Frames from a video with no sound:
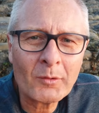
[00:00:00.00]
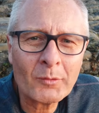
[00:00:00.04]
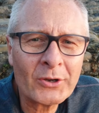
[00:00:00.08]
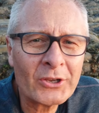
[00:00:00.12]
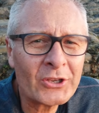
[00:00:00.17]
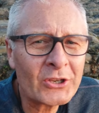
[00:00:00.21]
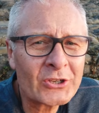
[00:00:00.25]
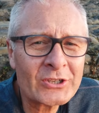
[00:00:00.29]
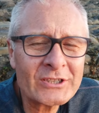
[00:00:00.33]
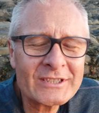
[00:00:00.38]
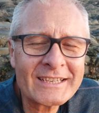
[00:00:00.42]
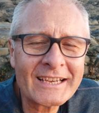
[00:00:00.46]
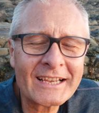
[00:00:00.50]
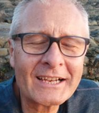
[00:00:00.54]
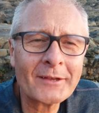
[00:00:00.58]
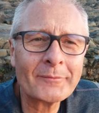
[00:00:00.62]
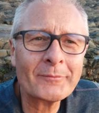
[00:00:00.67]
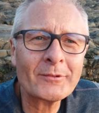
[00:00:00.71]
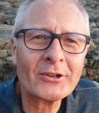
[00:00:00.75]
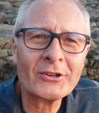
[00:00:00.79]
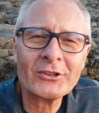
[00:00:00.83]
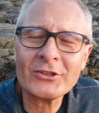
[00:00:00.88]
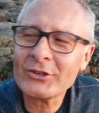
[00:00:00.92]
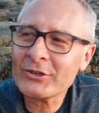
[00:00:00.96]
Well, you can tell
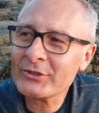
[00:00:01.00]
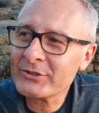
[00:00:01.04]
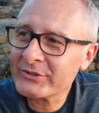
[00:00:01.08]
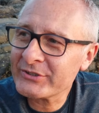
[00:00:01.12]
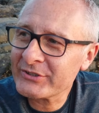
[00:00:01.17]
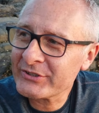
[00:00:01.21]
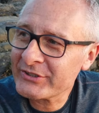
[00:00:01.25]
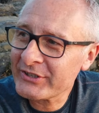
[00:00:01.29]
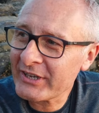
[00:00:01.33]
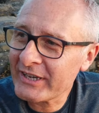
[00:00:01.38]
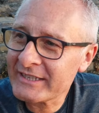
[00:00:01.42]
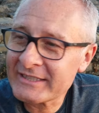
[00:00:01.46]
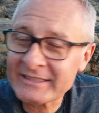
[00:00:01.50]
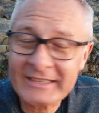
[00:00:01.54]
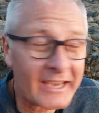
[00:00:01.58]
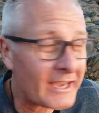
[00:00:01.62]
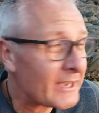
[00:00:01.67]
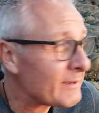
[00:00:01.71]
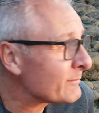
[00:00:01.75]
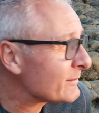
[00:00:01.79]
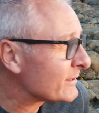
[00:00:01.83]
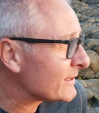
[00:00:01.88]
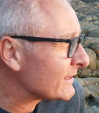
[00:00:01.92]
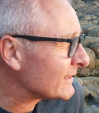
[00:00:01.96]
I'm not used to
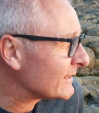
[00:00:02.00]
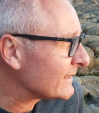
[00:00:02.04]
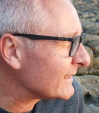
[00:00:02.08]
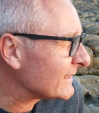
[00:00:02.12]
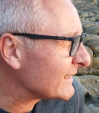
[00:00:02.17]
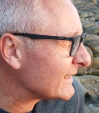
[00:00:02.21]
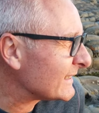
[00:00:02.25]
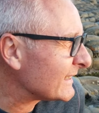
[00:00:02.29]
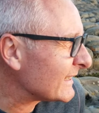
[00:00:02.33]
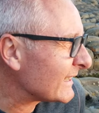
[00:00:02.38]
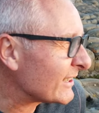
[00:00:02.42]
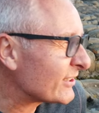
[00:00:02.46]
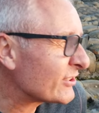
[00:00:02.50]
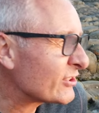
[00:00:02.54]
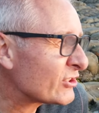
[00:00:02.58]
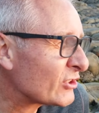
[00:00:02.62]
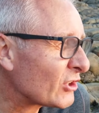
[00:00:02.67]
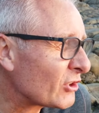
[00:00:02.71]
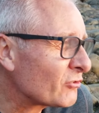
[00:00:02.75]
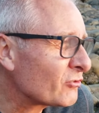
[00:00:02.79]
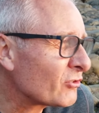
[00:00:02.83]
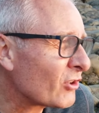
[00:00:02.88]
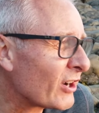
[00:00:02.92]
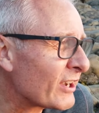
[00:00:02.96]
seascapes, and
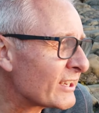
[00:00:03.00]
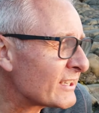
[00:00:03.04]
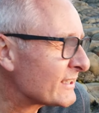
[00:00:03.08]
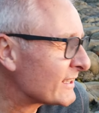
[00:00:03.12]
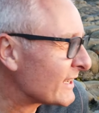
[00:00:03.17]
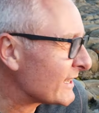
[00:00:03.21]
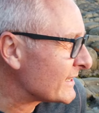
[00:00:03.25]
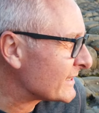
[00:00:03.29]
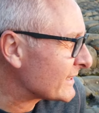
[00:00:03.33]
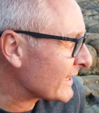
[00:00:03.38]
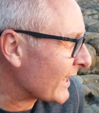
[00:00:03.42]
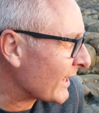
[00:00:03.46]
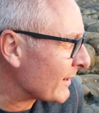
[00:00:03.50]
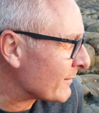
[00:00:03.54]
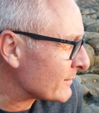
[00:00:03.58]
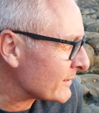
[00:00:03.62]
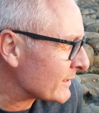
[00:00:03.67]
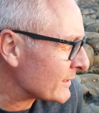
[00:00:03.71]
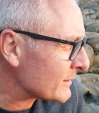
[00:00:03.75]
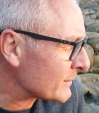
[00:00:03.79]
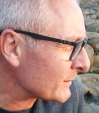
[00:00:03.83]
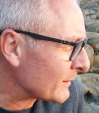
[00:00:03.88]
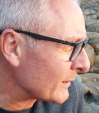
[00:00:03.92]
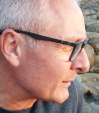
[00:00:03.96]
sunrise
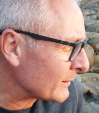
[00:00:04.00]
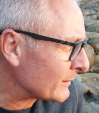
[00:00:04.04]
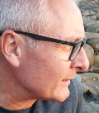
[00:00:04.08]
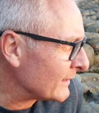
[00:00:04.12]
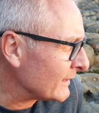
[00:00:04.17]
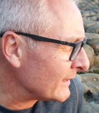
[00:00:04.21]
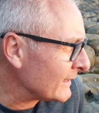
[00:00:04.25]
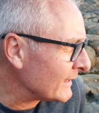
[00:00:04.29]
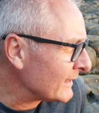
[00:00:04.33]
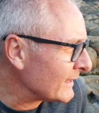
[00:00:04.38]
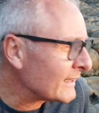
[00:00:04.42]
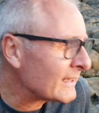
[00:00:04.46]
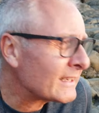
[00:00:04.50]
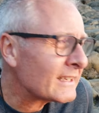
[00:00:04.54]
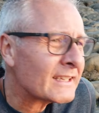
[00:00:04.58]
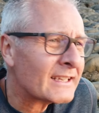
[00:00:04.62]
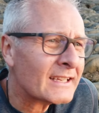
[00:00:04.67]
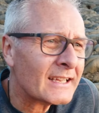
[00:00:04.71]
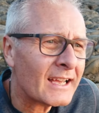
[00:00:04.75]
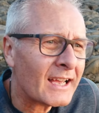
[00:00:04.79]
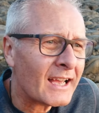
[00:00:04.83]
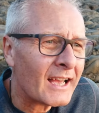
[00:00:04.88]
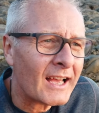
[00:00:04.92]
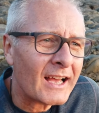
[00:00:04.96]
seascapes as well.
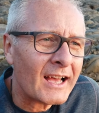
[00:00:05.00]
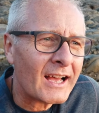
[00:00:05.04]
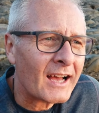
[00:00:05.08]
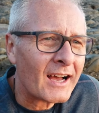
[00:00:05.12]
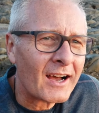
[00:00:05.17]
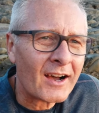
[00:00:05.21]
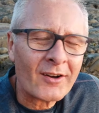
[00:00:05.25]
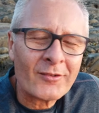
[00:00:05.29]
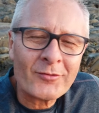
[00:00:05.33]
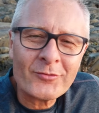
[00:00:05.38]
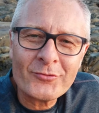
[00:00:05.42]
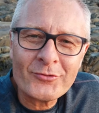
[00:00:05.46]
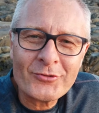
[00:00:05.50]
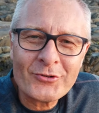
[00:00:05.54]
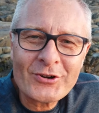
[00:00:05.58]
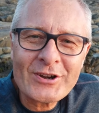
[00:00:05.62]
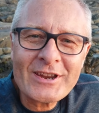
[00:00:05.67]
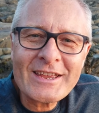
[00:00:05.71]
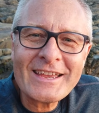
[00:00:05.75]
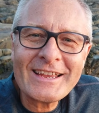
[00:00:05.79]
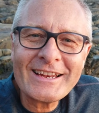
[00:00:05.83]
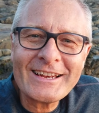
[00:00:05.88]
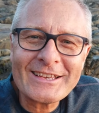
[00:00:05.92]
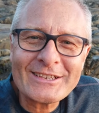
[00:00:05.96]
I've
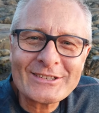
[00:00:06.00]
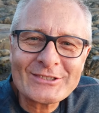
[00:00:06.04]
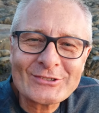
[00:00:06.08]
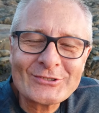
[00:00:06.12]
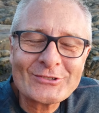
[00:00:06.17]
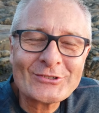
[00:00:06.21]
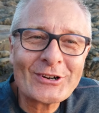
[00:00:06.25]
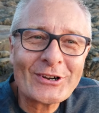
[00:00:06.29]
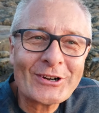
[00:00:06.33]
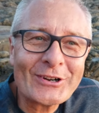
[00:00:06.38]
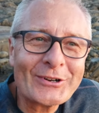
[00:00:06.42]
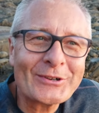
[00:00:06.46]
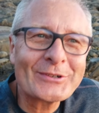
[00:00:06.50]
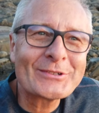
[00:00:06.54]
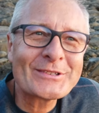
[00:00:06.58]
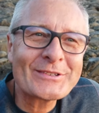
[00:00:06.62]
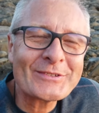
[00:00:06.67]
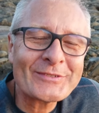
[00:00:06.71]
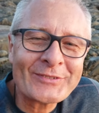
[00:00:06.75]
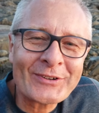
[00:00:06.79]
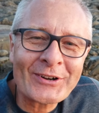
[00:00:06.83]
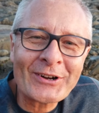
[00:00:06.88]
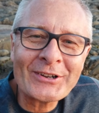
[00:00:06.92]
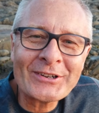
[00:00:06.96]
really struggled
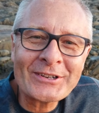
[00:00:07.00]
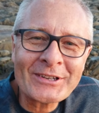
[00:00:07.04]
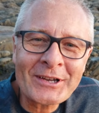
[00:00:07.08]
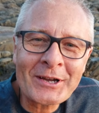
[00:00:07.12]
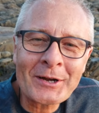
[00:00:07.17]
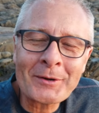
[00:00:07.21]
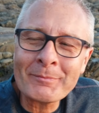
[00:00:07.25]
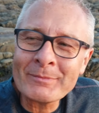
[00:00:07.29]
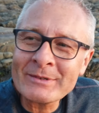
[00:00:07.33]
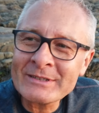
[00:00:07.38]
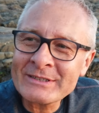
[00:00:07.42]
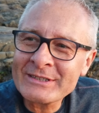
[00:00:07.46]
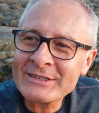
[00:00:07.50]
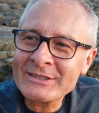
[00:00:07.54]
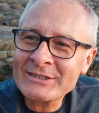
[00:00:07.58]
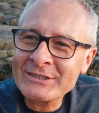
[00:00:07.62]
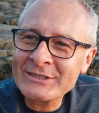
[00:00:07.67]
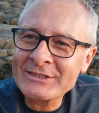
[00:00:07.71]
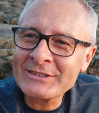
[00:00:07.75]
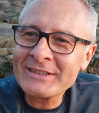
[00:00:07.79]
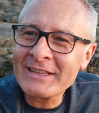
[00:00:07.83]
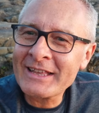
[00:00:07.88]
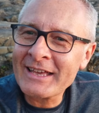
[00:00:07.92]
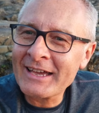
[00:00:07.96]
to find a
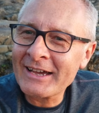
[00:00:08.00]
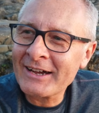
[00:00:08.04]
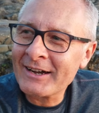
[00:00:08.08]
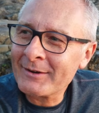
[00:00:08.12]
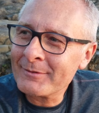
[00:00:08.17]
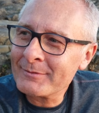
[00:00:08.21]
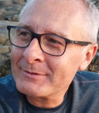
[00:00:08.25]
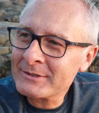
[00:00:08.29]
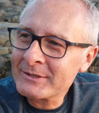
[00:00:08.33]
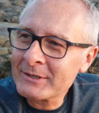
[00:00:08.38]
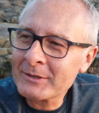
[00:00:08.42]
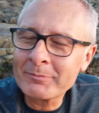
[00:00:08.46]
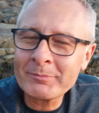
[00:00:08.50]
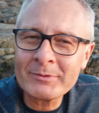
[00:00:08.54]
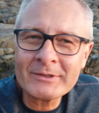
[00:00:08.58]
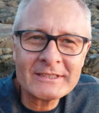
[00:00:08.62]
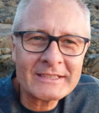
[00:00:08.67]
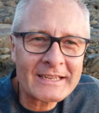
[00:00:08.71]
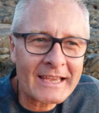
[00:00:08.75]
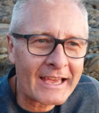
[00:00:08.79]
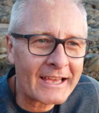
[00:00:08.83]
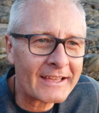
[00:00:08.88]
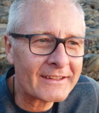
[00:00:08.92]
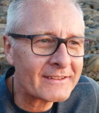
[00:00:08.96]
composition there. I was up
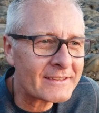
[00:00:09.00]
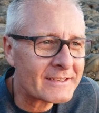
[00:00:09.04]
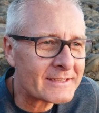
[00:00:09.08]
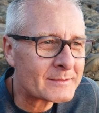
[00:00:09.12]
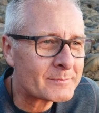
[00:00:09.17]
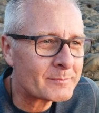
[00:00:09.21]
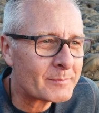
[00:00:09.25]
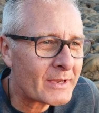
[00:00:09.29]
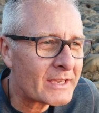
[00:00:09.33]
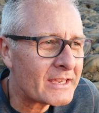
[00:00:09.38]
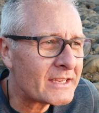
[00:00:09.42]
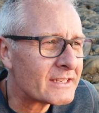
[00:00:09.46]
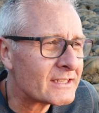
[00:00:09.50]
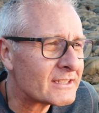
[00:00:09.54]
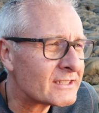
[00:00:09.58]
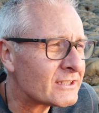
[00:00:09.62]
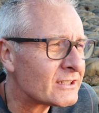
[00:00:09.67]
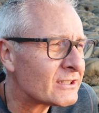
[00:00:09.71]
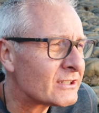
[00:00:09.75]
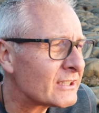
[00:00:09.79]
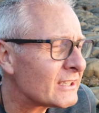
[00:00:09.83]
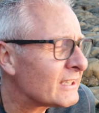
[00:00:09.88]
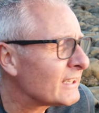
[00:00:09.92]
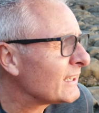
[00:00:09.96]
and down this
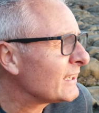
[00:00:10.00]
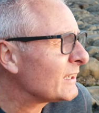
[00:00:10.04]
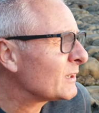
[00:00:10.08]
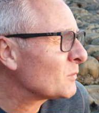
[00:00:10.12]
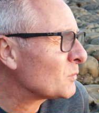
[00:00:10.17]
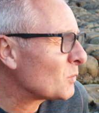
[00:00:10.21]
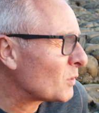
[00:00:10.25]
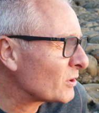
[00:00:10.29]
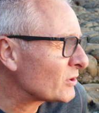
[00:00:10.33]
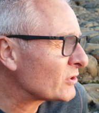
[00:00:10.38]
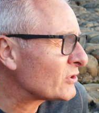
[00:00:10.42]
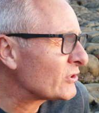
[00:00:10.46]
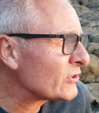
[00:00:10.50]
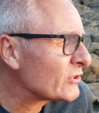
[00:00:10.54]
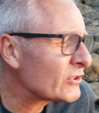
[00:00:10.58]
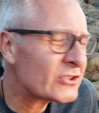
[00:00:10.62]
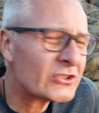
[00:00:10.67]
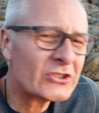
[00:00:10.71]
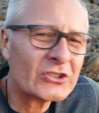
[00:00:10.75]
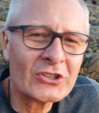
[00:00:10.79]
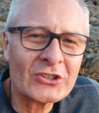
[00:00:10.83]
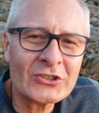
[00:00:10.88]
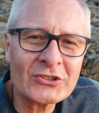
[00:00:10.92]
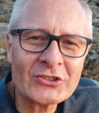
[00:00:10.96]
beach watching
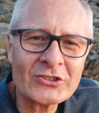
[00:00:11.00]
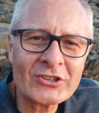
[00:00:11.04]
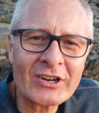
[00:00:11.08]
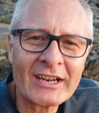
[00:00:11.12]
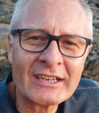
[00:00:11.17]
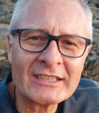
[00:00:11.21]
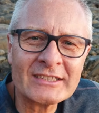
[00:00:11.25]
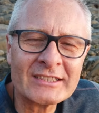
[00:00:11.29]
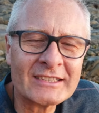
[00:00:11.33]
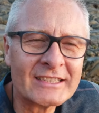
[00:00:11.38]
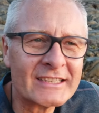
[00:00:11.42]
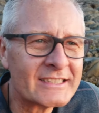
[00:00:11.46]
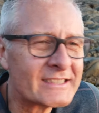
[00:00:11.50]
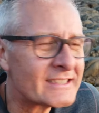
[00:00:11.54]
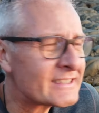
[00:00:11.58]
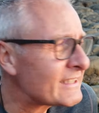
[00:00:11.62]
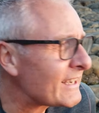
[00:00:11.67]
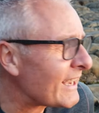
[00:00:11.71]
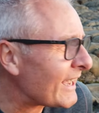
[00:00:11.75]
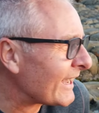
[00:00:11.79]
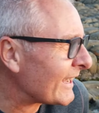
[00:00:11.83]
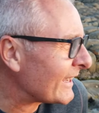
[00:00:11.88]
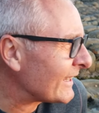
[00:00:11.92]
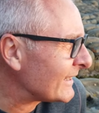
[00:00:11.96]
the sun gradually
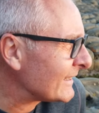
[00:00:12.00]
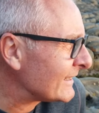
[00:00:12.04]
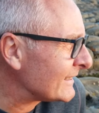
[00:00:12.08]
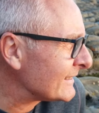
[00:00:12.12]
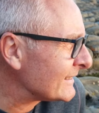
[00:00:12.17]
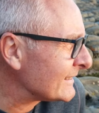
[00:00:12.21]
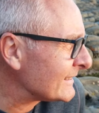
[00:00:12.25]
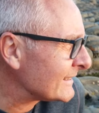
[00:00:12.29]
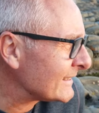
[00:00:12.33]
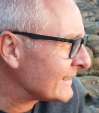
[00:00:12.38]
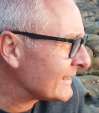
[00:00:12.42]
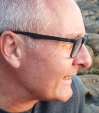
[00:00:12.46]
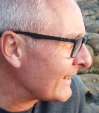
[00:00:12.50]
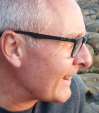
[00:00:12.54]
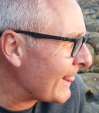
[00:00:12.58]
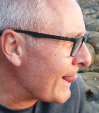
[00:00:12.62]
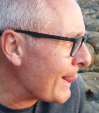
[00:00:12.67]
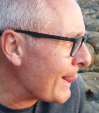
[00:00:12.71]
set, and